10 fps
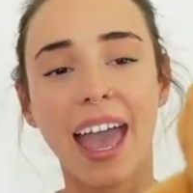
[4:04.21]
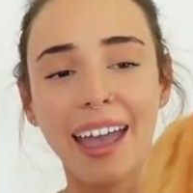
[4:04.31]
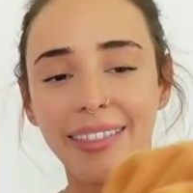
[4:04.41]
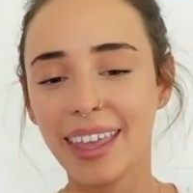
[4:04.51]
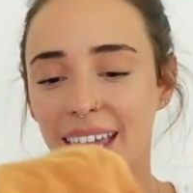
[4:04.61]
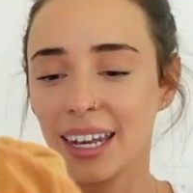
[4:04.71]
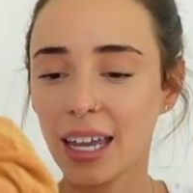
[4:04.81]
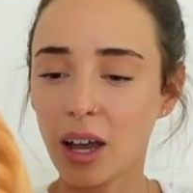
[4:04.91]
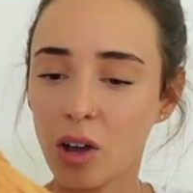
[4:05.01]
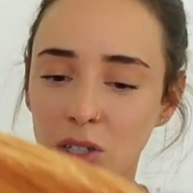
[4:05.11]
And
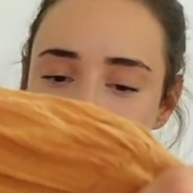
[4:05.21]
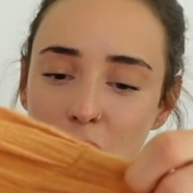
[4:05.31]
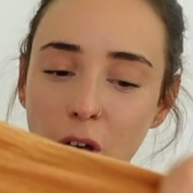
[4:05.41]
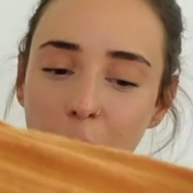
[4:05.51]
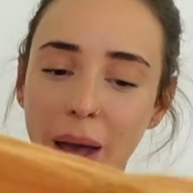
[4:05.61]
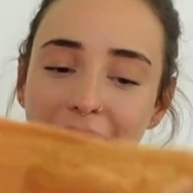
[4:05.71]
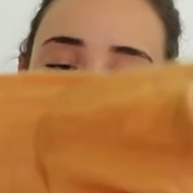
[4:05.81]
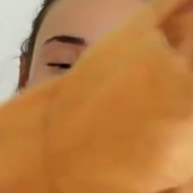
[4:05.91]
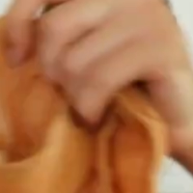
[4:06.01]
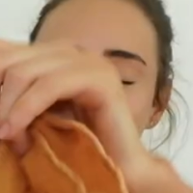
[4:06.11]
then on top, I
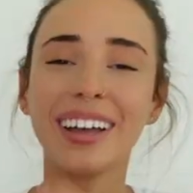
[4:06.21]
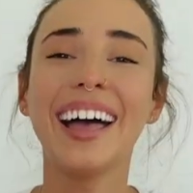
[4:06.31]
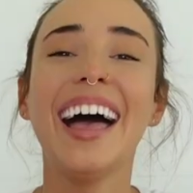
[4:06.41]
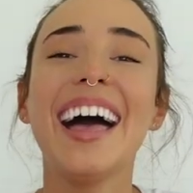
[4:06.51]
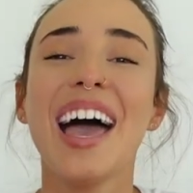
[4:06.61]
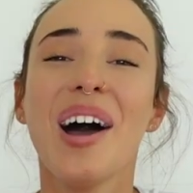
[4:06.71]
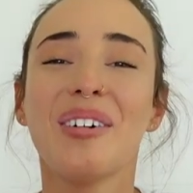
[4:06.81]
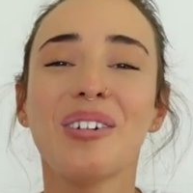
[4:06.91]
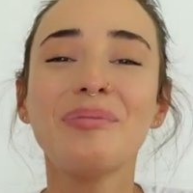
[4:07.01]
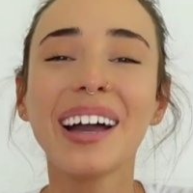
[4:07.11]
have
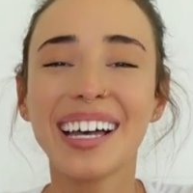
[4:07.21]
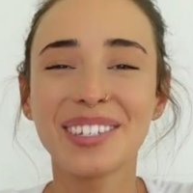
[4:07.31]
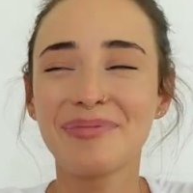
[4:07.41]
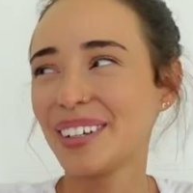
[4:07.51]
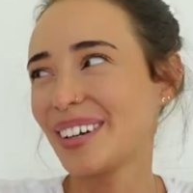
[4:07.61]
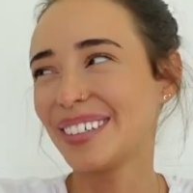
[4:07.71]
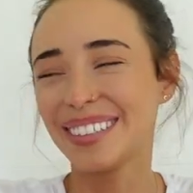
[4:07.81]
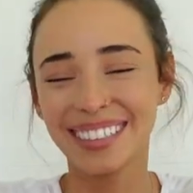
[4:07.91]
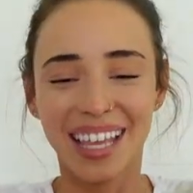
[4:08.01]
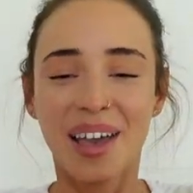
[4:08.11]
what my husband
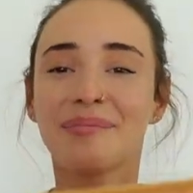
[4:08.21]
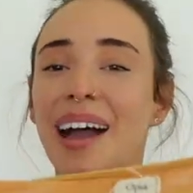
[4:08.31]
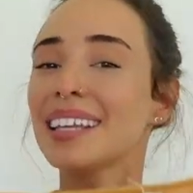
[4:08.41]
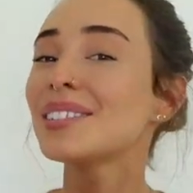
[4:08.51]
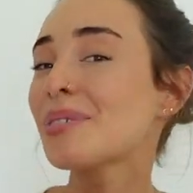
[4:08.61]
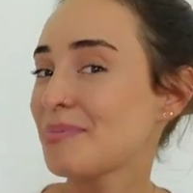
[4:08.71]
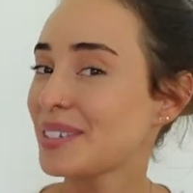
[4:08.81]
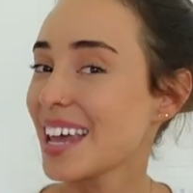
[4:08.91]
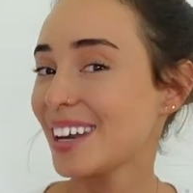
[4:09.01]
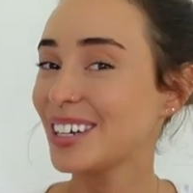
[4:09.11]
calls my sweet
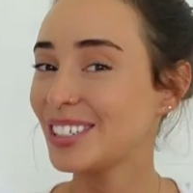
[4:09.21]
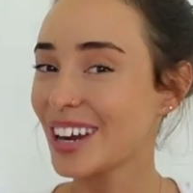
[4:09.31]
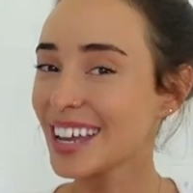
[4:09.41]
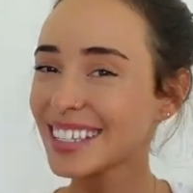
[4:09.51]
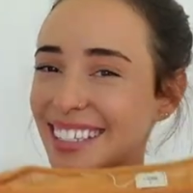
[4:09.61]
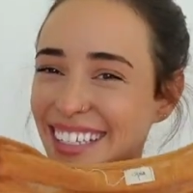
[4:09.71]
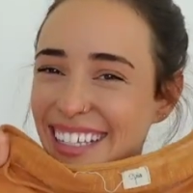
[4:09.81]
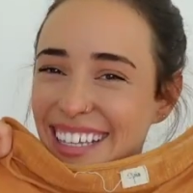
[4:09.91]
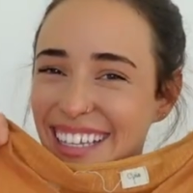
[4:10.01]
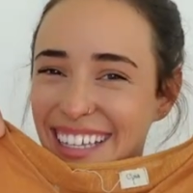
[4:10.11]
potato dress,
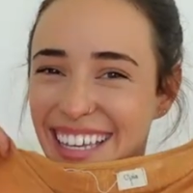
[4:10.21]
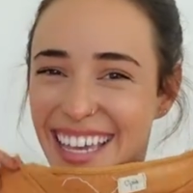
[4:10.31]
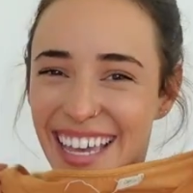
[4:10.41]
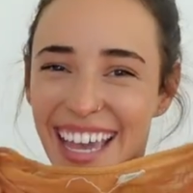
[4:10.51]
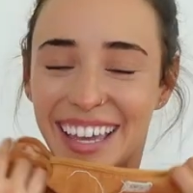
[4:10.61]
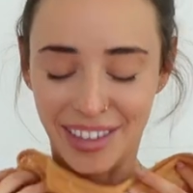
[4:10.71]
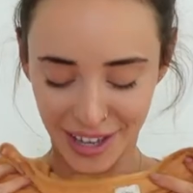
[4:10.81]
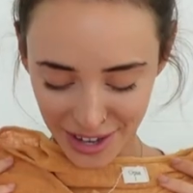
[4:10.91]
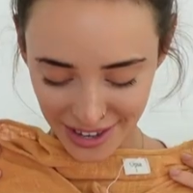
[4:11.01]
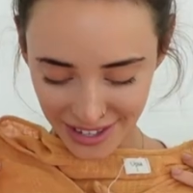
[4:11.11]

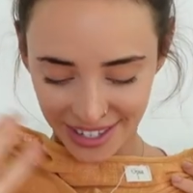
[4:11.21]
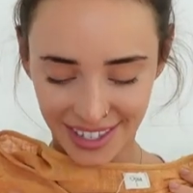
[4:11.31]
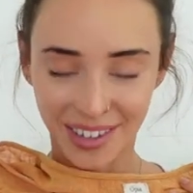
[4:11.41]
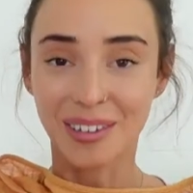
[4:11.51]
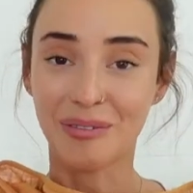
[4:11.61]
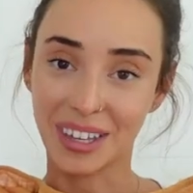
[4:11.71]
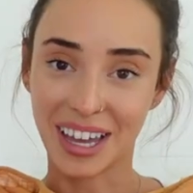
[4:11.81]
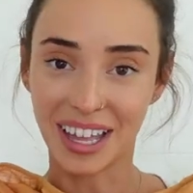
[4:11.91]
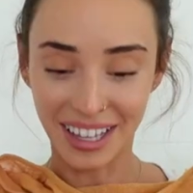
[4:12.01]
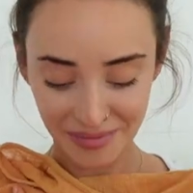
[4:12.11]
because of the
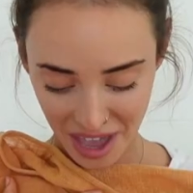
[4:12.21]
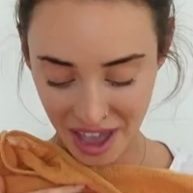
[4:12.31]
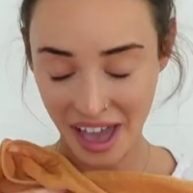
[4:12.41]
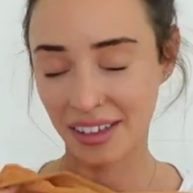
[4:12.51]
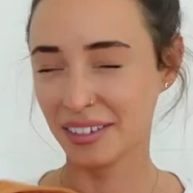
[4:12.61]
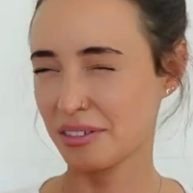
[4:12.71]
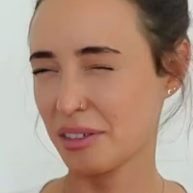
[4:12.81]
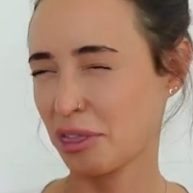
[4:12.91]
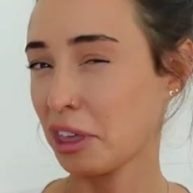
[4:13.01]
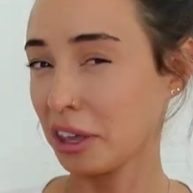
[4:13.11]
color, I
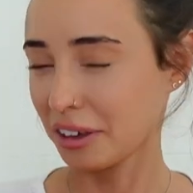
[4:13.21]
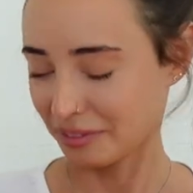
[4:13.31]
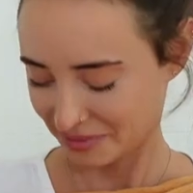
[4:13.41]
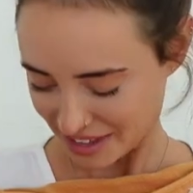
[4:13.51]
think.